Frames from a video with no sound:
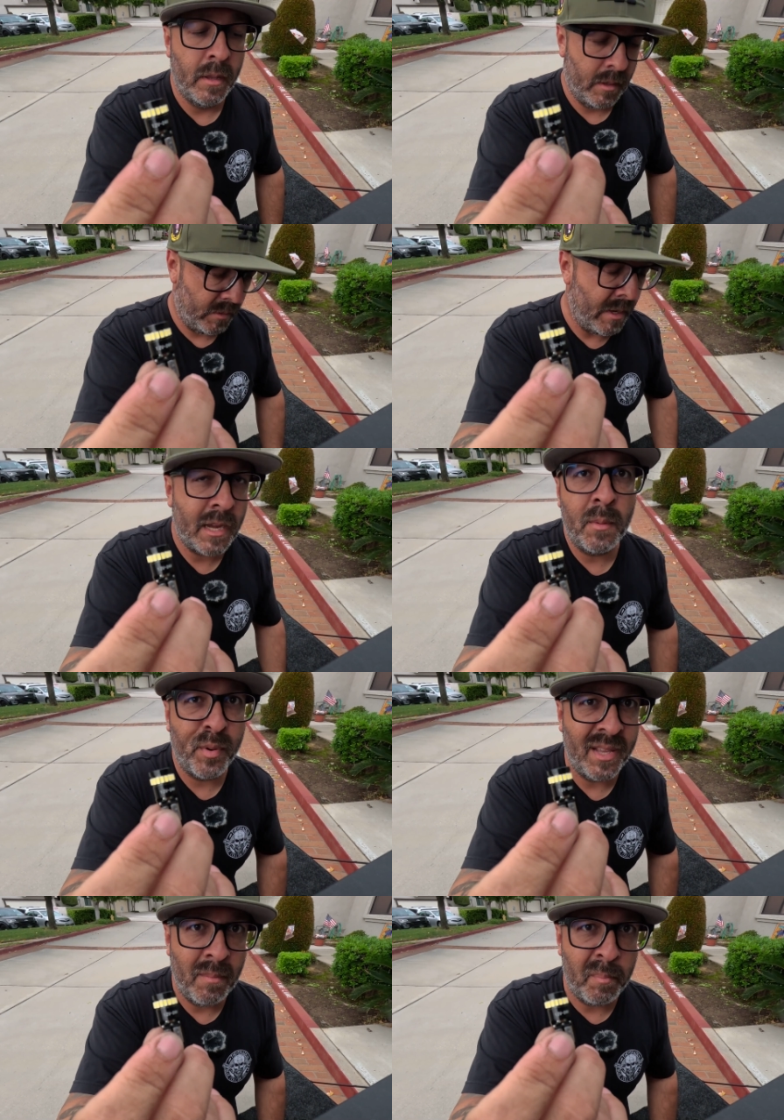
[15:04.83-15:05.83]
They're not going to
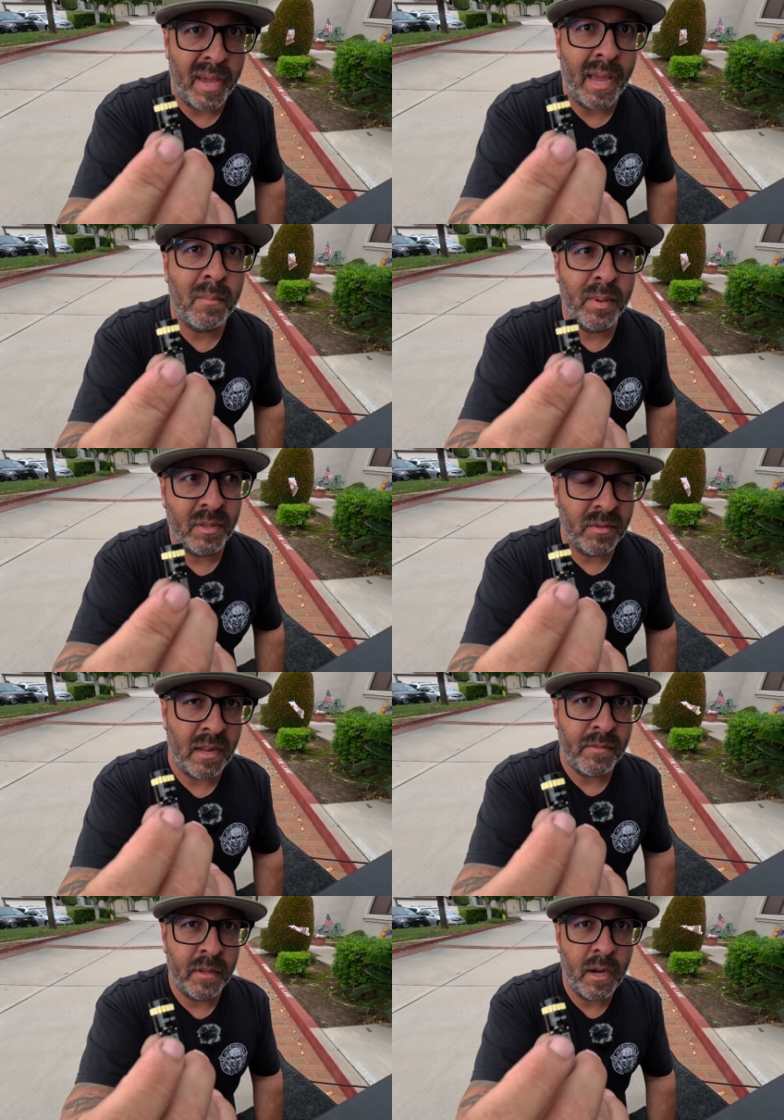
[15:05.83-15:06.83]
break the bank, but they're
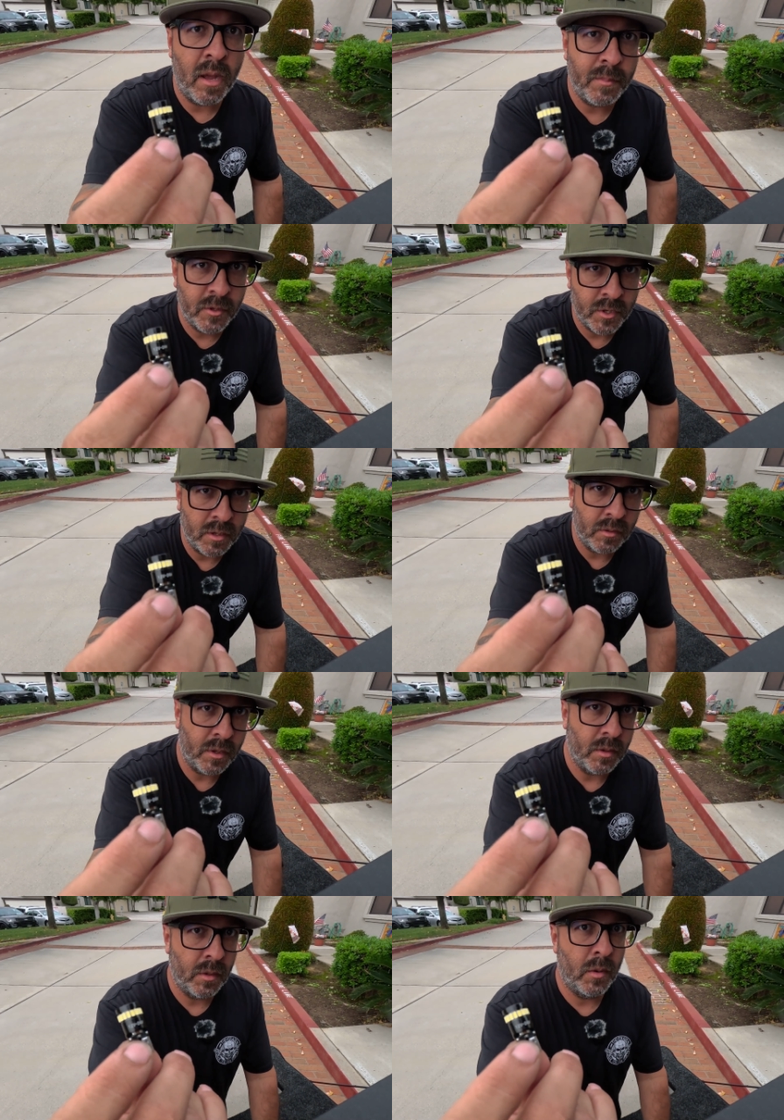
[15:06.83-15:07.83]
definitely going to help your truck look a
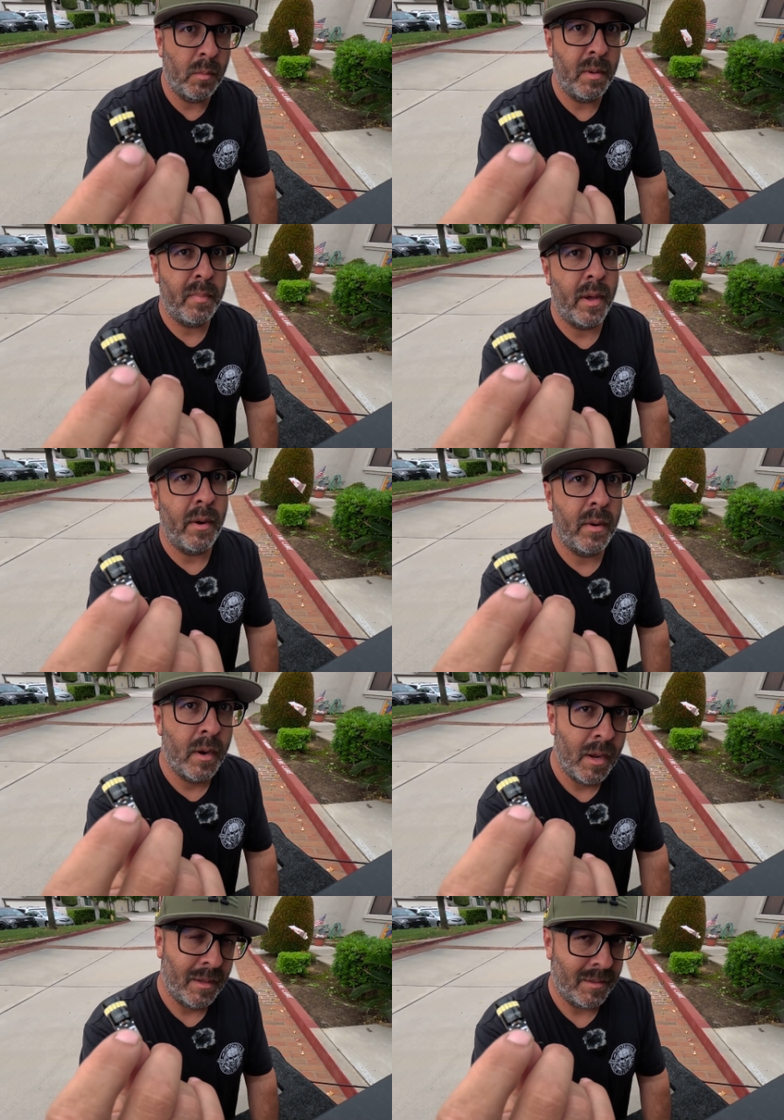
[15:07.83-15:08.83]
little bit better
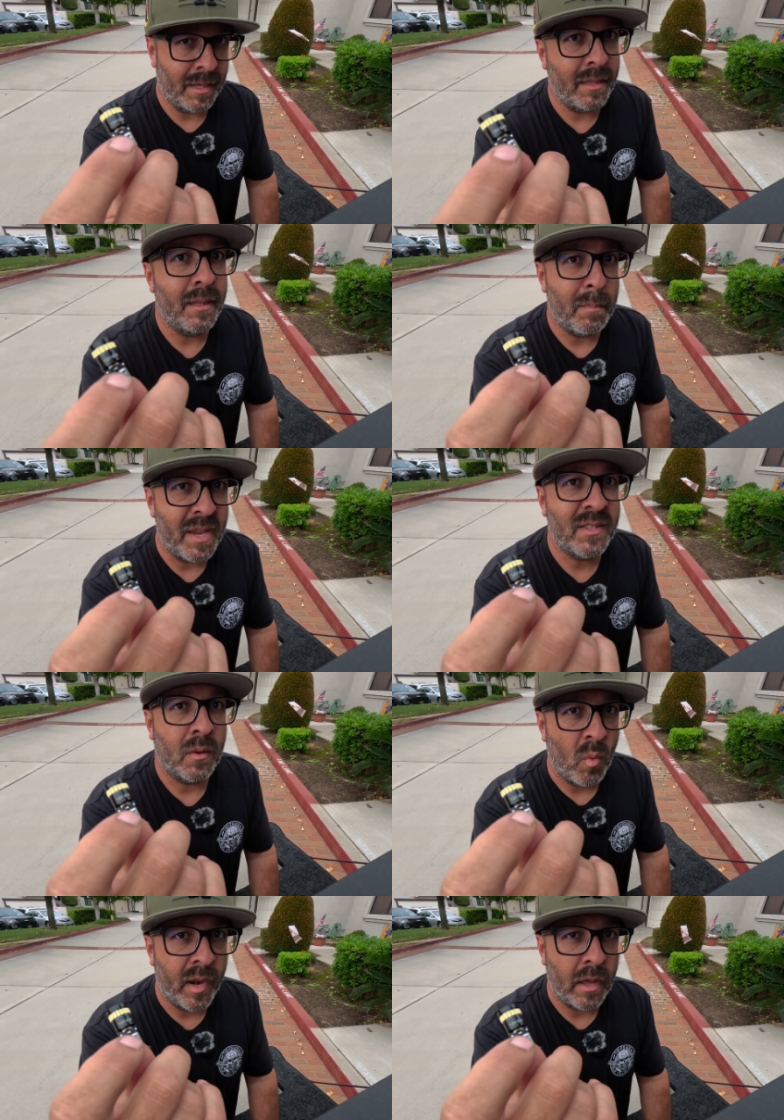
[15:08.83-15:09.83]
than the basic
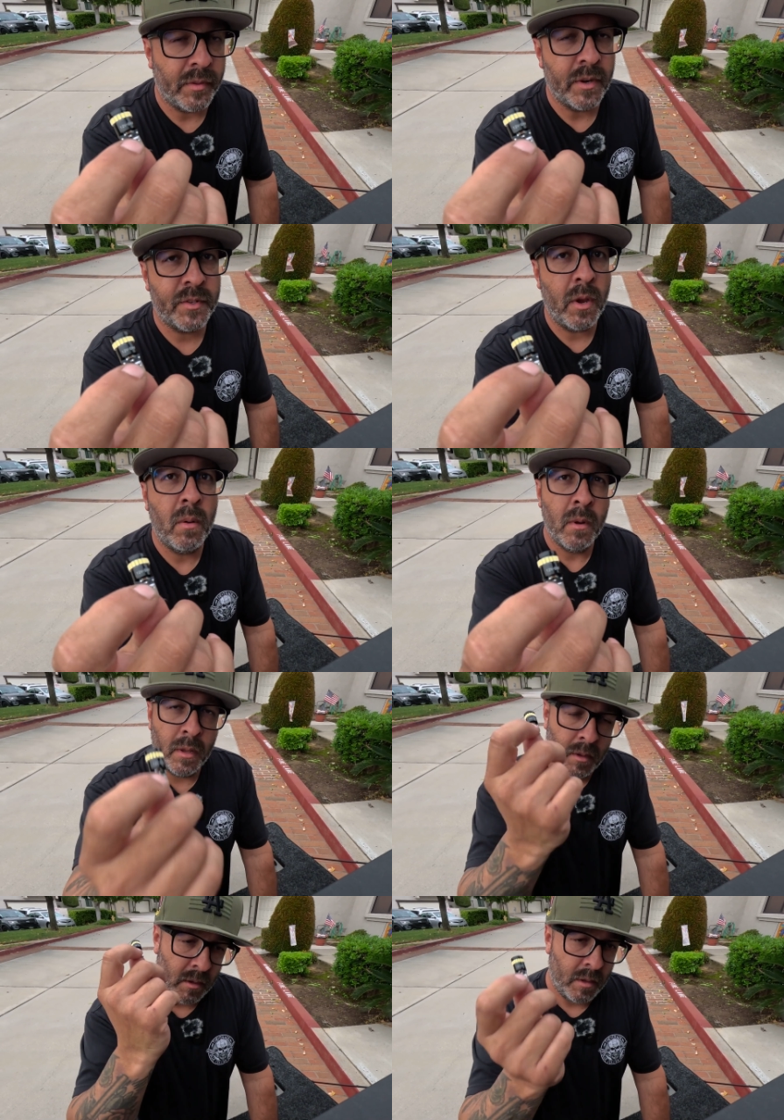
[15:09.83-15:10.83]
one out there. So
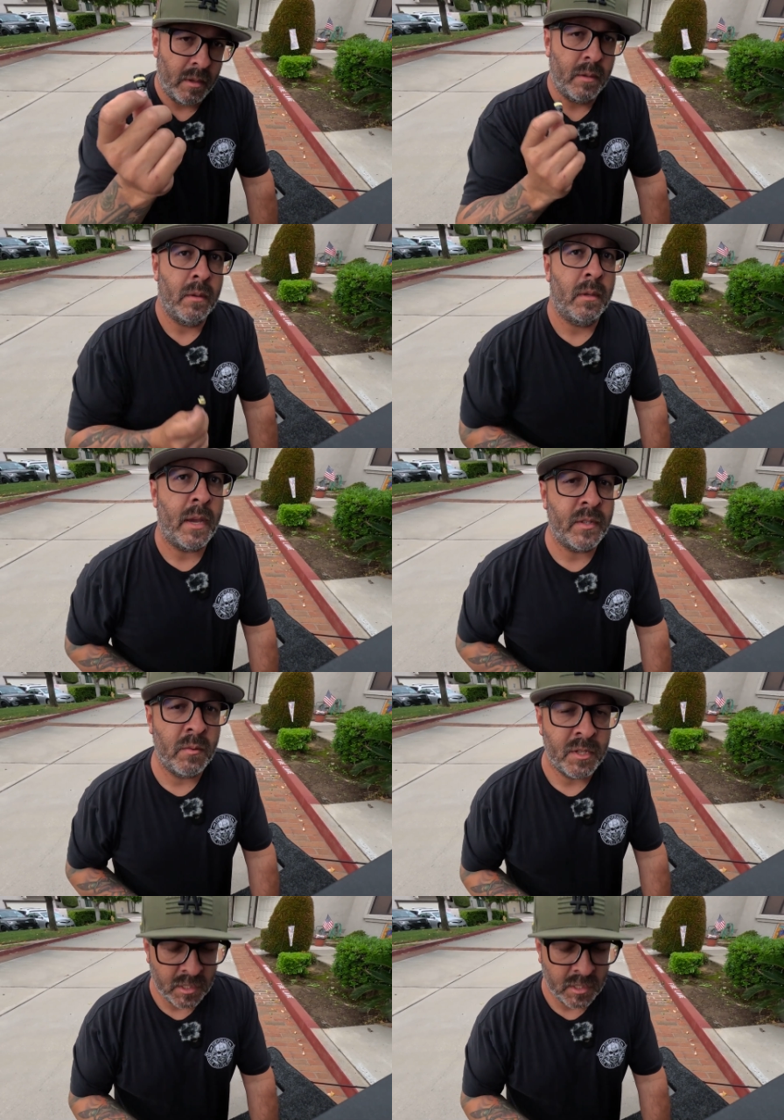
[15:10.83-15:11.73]
guys, do what you need